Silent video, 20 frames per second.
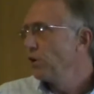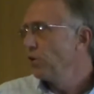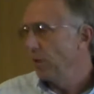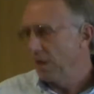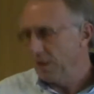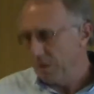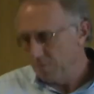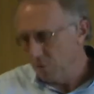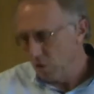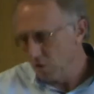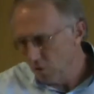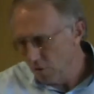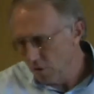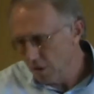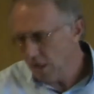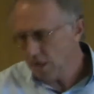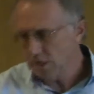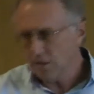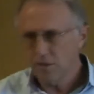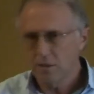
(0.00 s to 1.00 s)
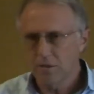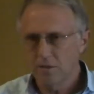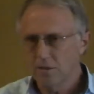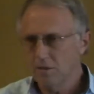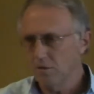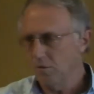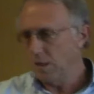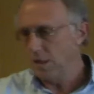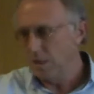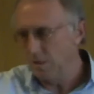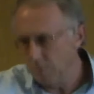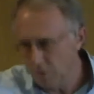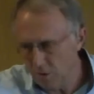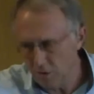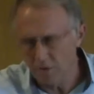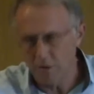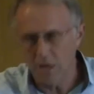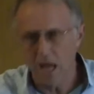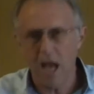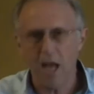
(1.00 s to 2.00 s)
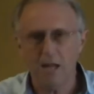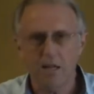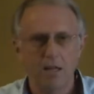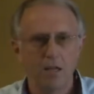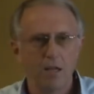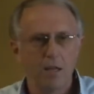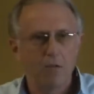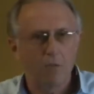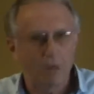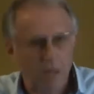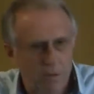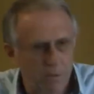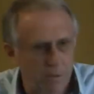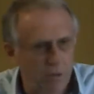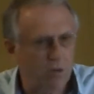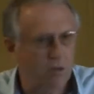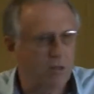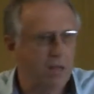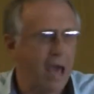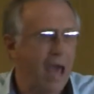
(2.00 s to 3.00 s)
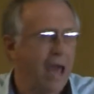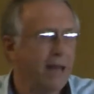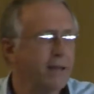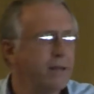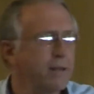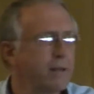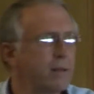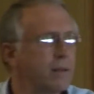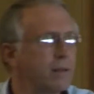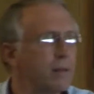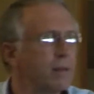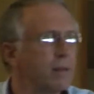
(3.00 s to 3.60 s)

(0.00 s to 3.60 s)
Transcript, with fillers: you want them to do this, you want them to do that, you want them to do that.